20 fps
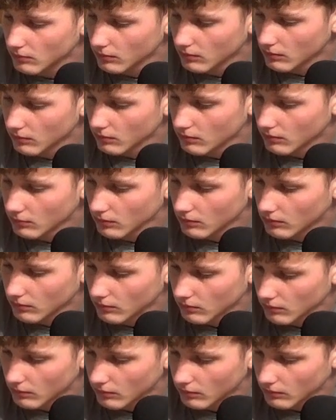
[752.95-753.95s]

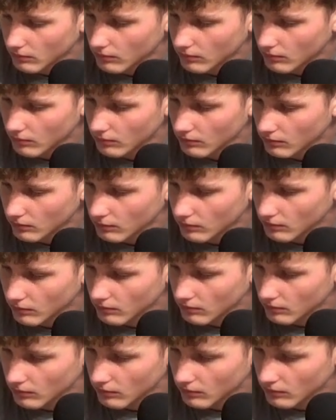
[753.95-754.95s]

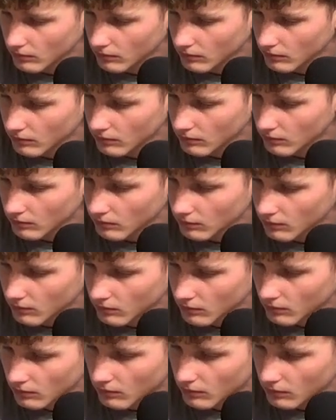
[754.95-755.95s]

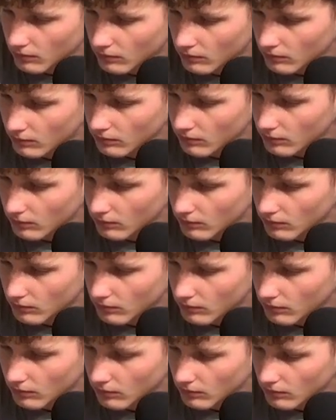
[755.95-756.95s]

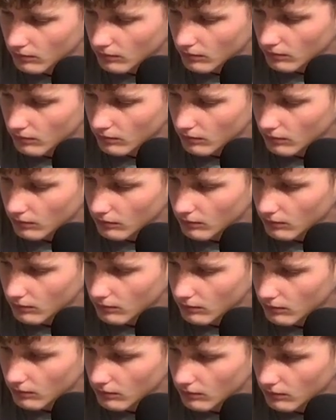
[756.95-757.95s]

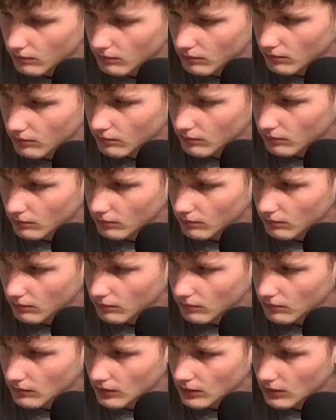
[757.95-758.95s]

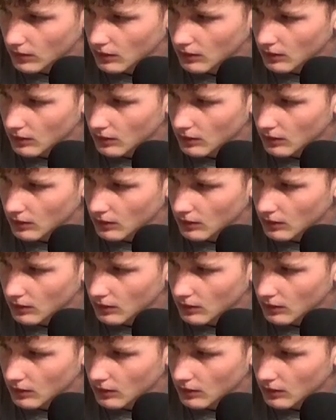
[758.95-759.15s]
The person shown says nothing.